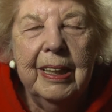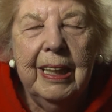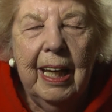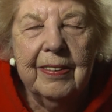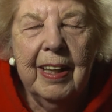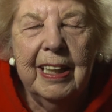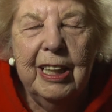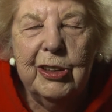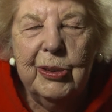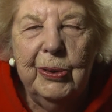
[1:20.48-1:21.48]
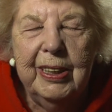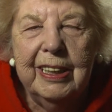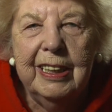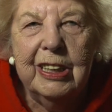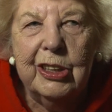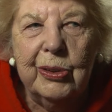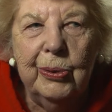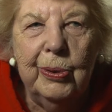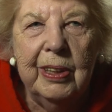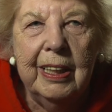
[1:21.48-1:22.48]
Yes, and I saw it in a
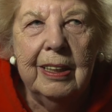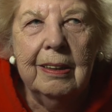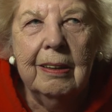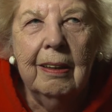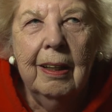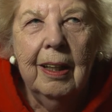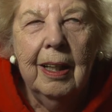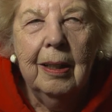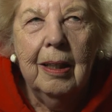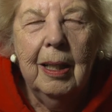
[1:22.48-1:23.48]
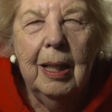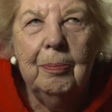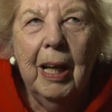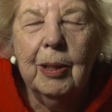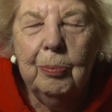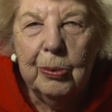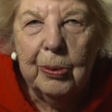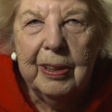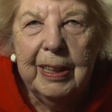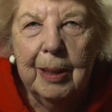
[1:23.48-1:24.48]
school in
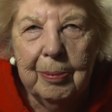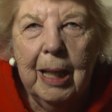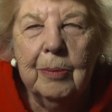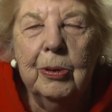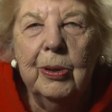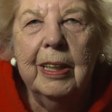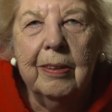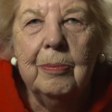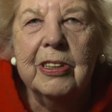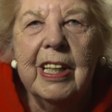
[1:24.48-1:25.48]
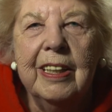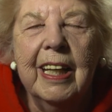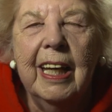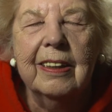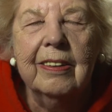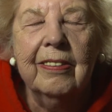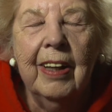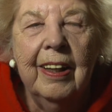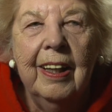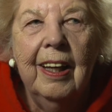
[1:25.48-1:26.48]
Blackpool, near Blackpool, Lytham St. Anne's.
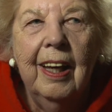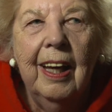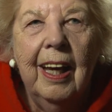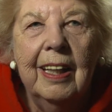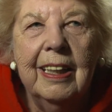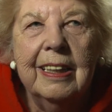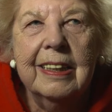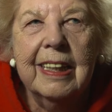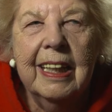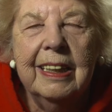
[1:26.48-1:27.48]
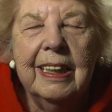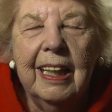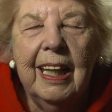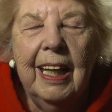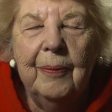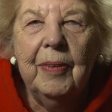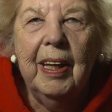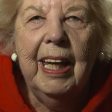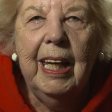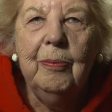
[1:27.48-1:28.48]
And it said,
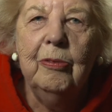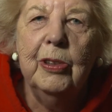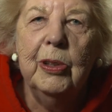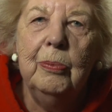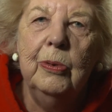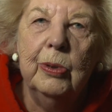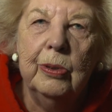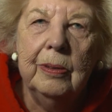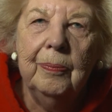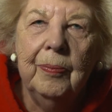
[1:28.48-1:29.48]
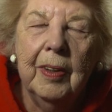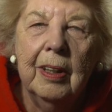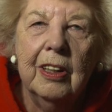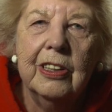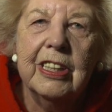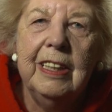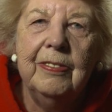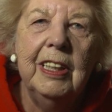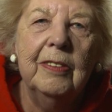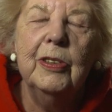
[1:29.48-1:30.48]
aim for the moon, because
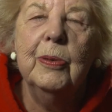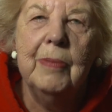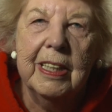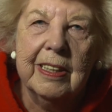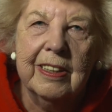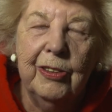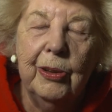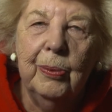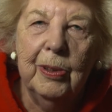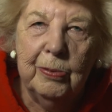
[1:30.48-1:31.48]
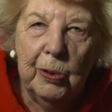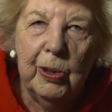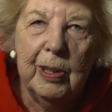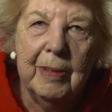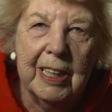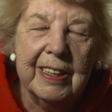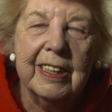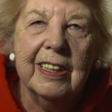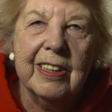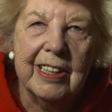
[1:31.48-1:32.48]
even if you miss, you will fall
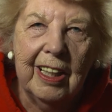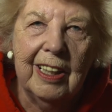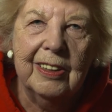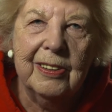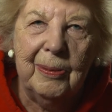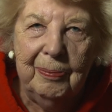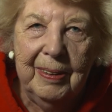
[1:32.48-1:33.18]
amongst the stars.